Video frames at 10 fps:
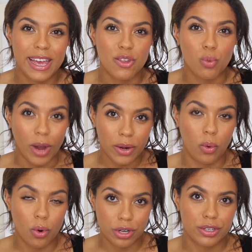is what
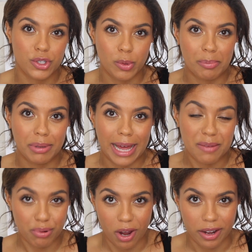order to
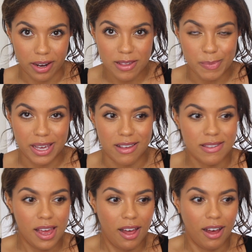apply products because